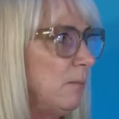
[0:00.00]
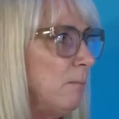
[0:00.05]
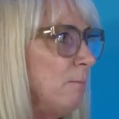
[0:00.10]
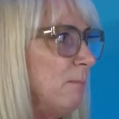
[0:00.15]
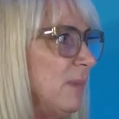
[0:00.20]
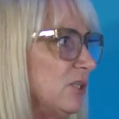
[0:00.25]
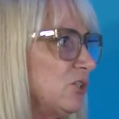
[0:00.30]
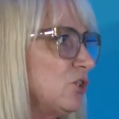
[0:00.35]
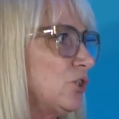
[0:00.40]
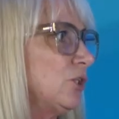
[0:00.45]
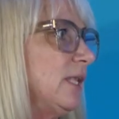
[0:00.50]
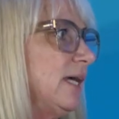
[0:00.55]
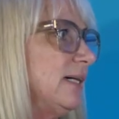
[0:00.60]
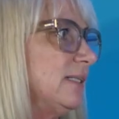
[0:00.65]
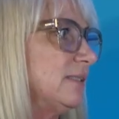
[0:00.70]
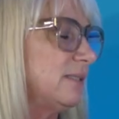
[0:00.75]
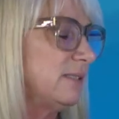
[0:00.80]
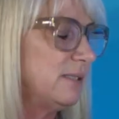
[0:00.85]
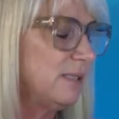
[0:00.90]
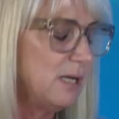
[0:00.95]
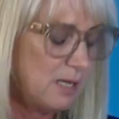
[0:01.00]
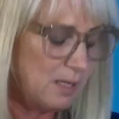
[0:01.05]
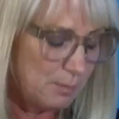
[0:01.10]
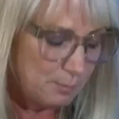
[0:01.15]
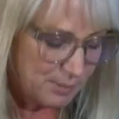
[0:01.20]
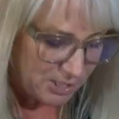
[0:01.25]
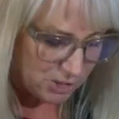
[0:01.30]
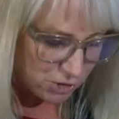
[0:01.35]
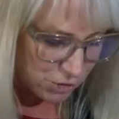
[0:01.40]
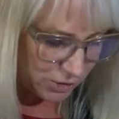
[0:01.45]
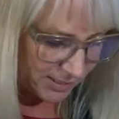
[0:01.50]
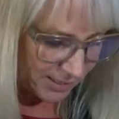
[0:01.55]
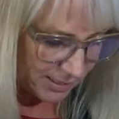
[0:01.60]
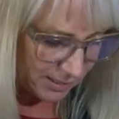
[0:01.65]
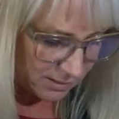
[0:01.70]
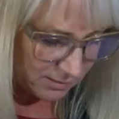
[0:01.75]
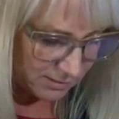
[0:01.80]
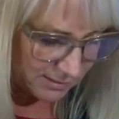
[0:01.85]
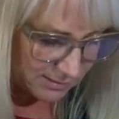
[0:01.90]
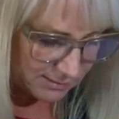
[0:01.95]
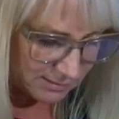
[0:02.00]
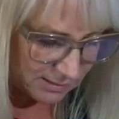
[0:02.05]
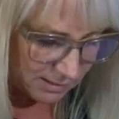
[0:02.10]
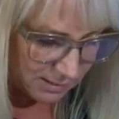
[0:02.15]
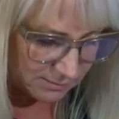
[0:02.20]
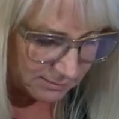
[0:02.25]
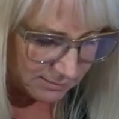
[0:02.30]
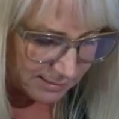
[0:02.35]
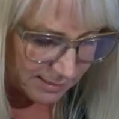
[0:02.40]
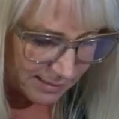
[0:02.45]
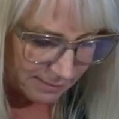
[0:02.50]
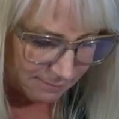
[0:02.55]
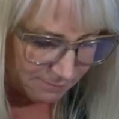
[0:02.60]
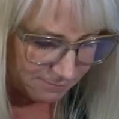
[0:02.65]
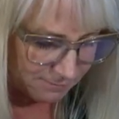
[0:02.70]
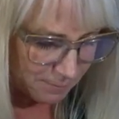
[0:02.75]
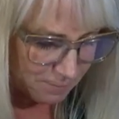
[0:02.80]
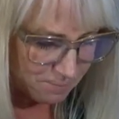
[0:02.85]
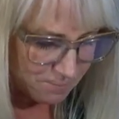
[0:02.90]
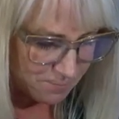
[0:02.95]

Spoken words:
much less patient care that is not safe.